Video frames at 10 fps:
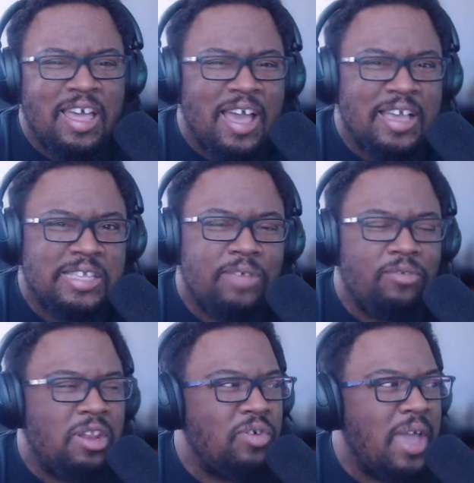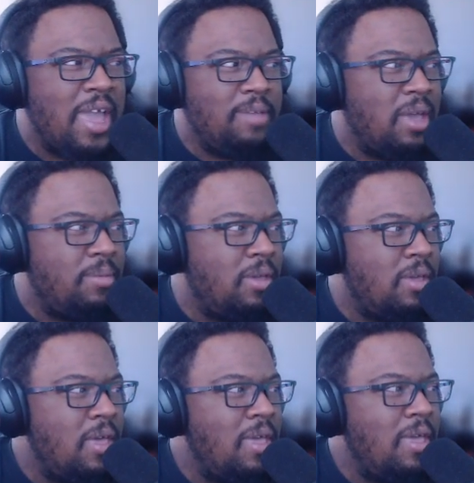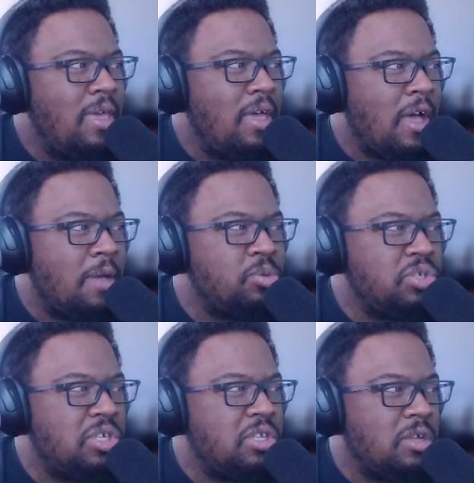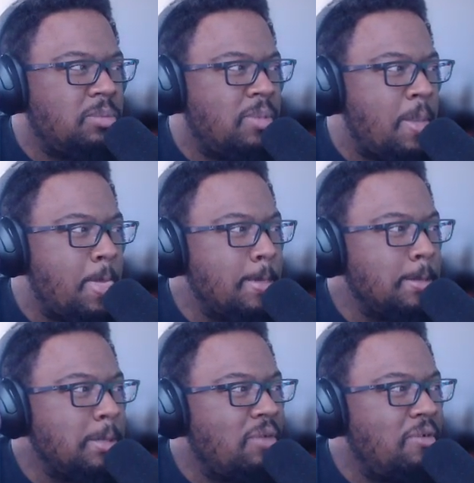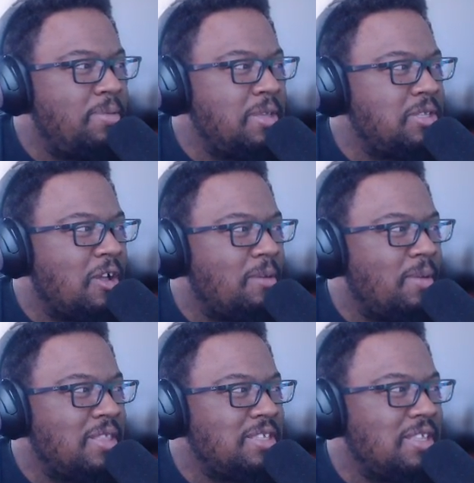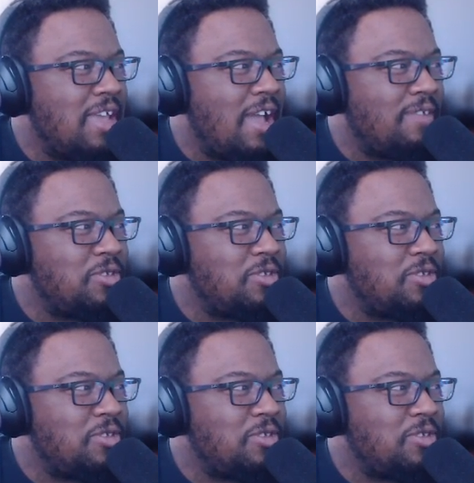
a high seven, low eight, maybe. Uh was what she talked about. Can we please talk about this in the